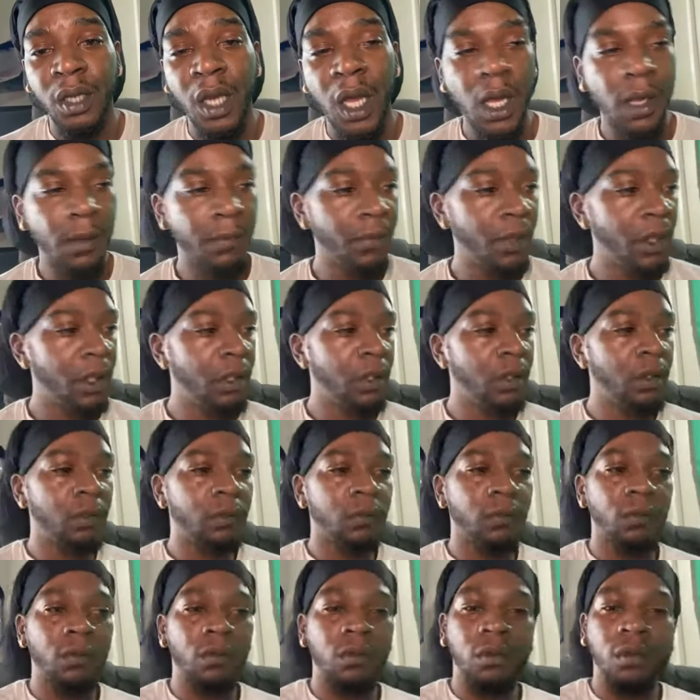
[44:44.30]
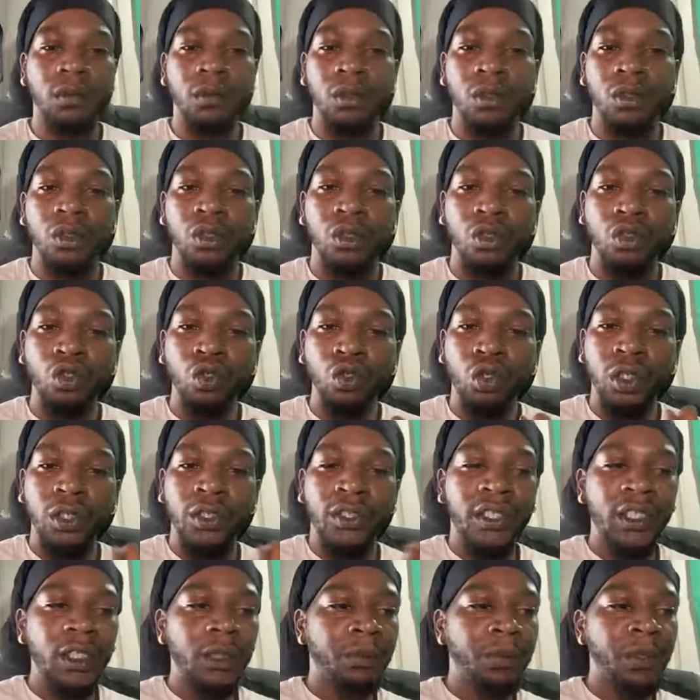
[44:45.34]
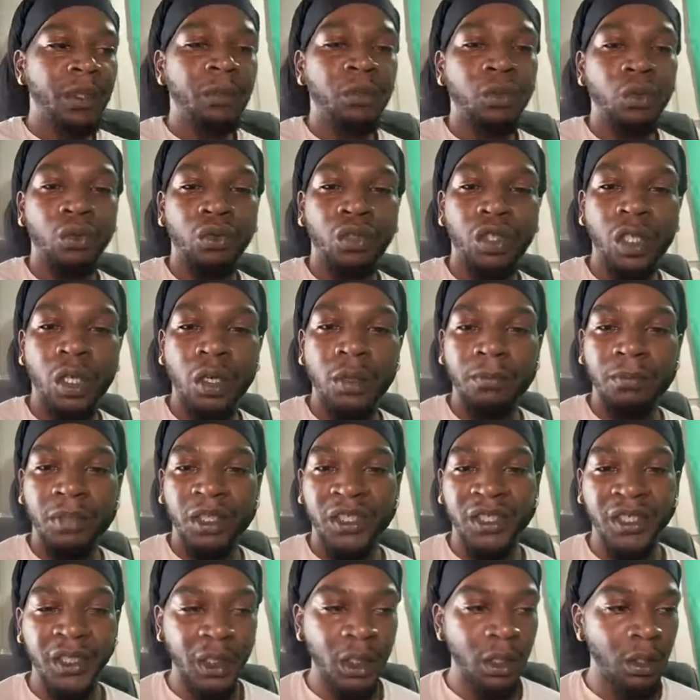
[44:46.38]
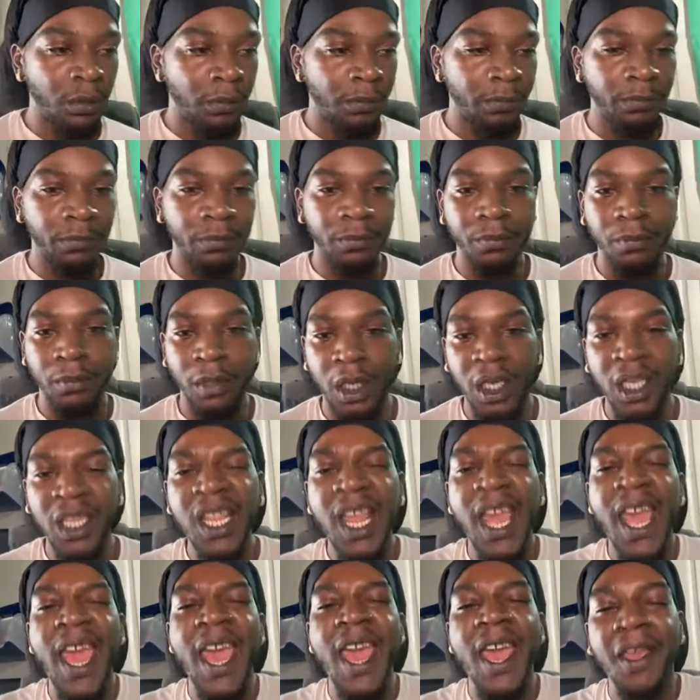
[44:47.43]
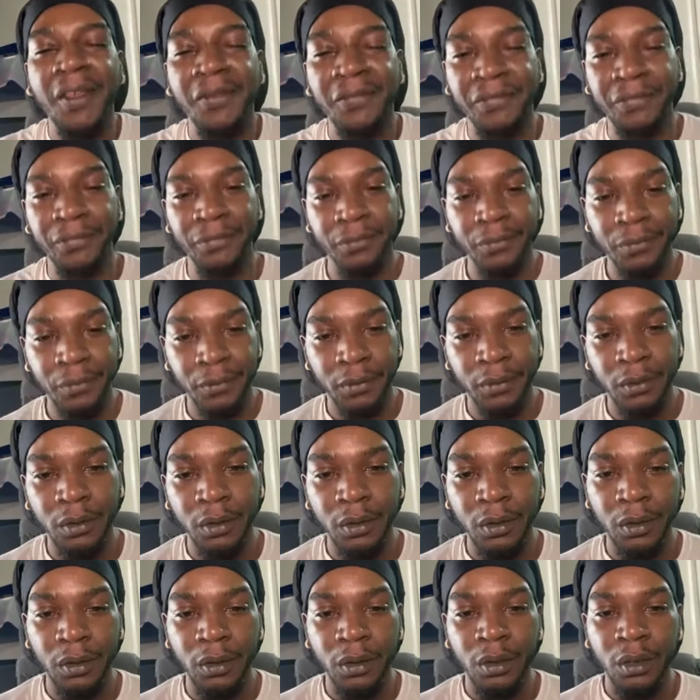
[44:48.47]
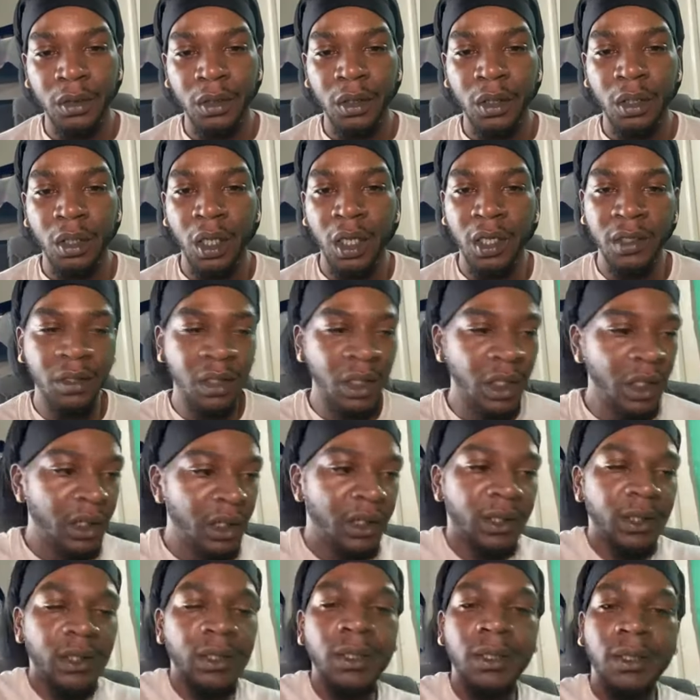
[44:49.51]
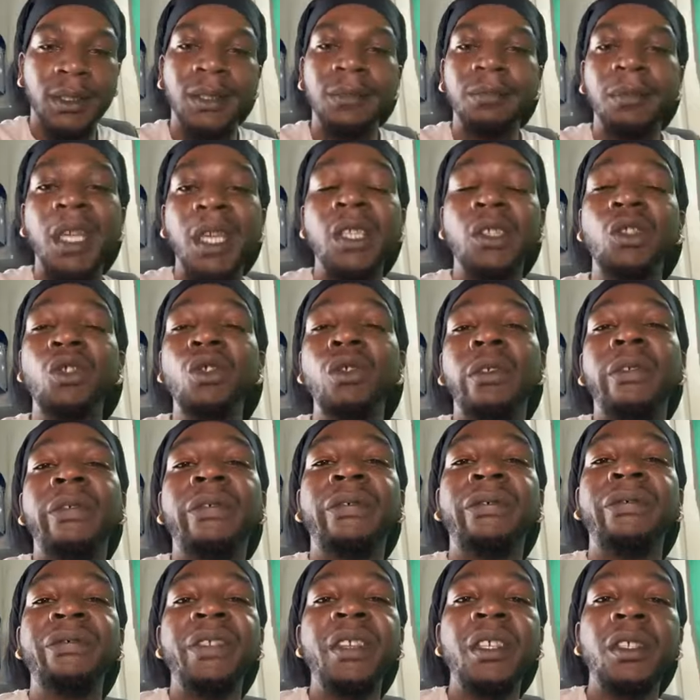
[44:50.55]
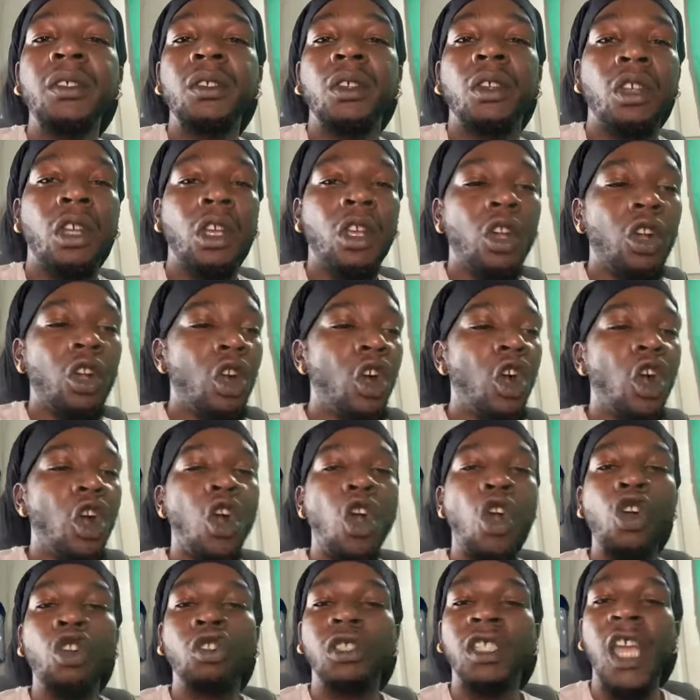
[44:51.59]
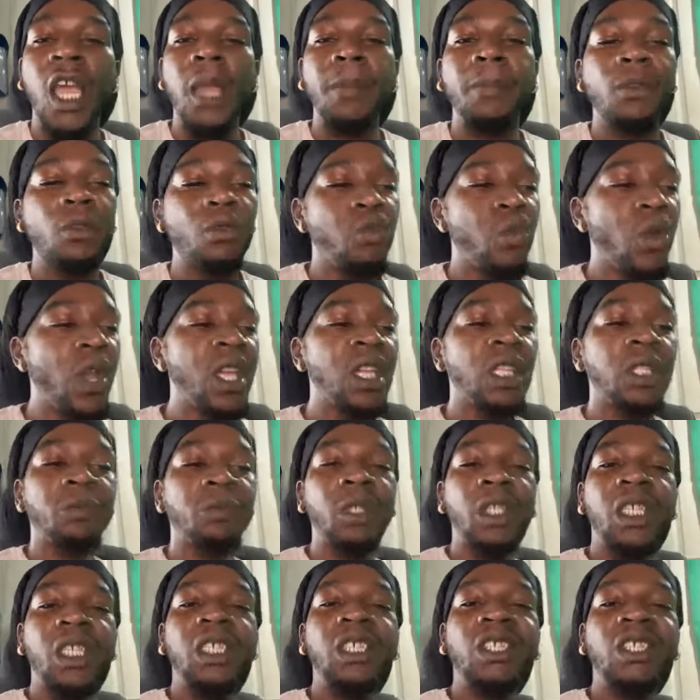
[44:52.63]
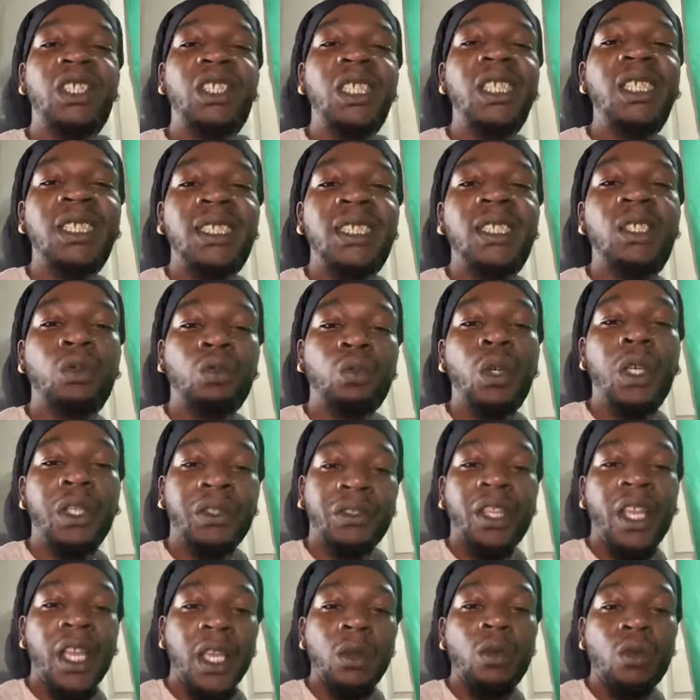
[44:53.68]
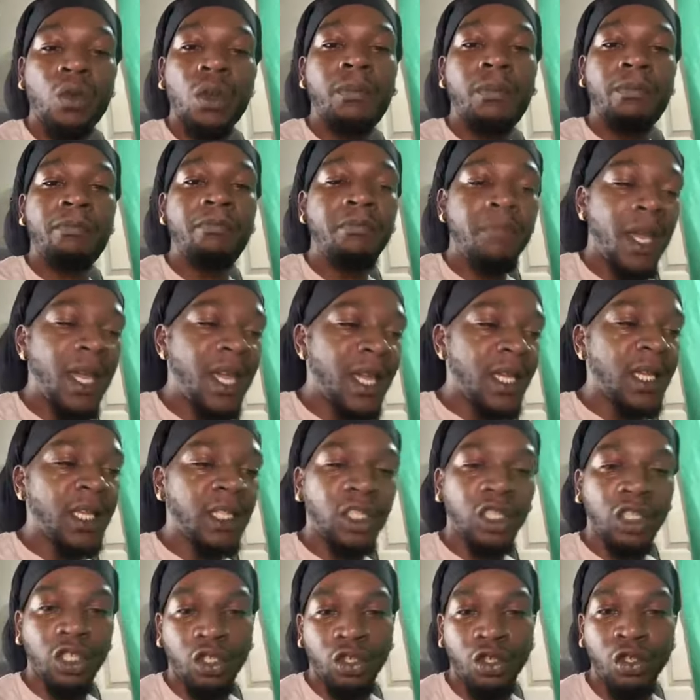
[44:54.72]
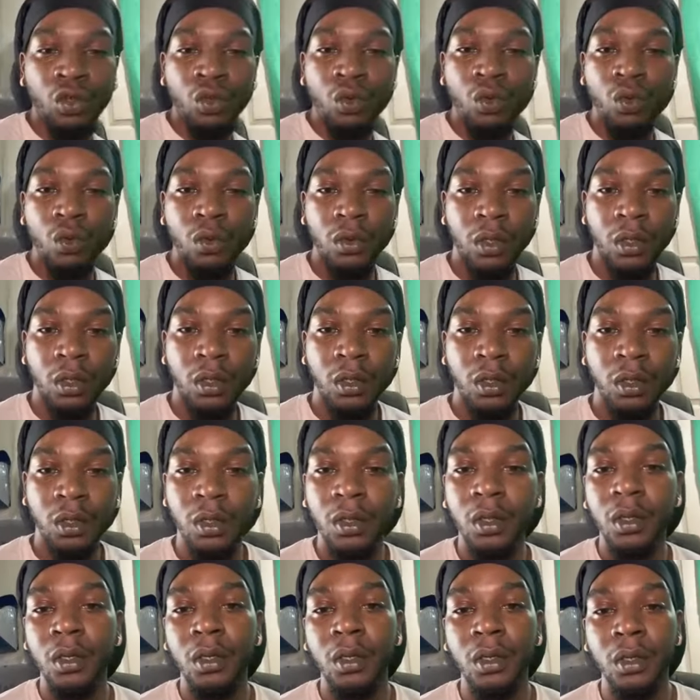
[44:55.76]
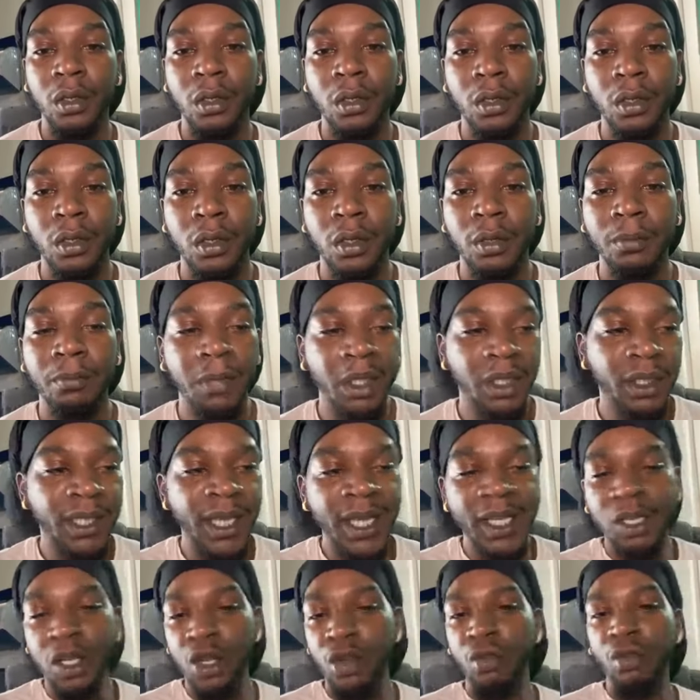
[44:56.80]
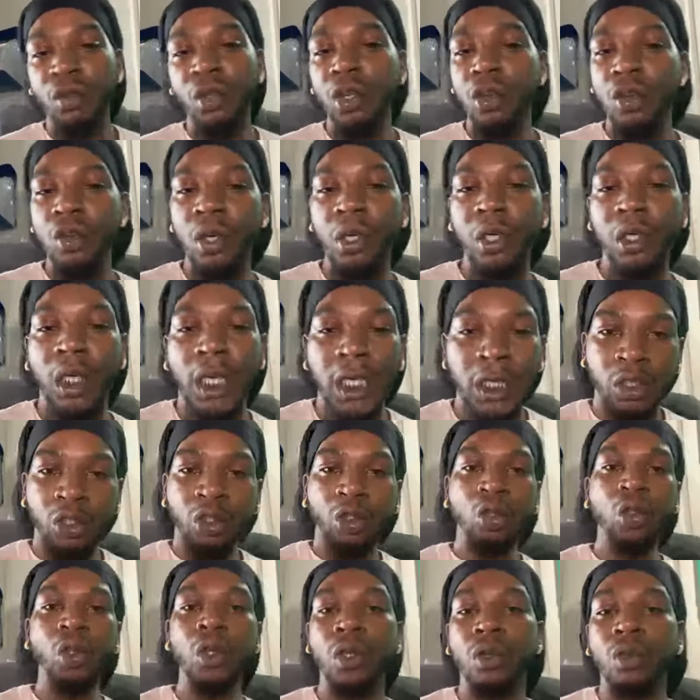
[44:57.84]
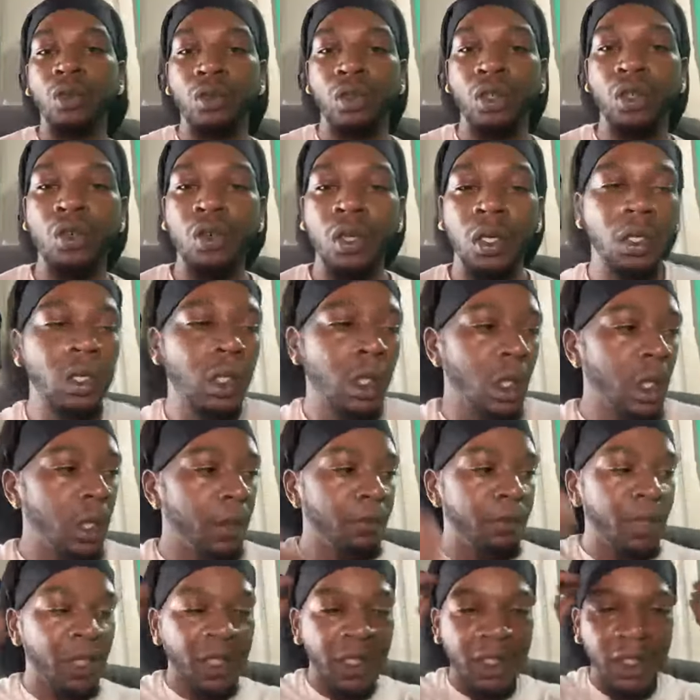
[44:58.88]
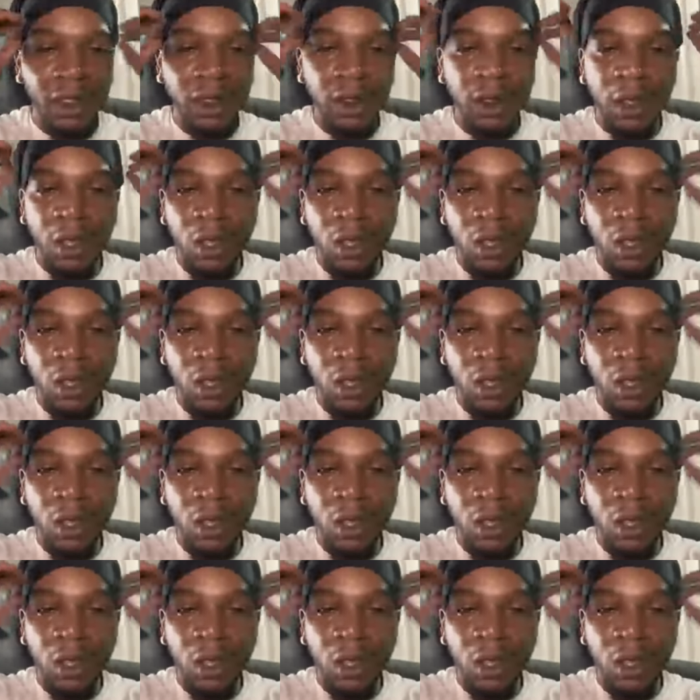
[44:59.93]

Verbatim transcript: I mean, you could see people jump, skip, laugh. And these things can make you feel all type of ways because this is what they were made to do. But they don't know it, and you don't know it because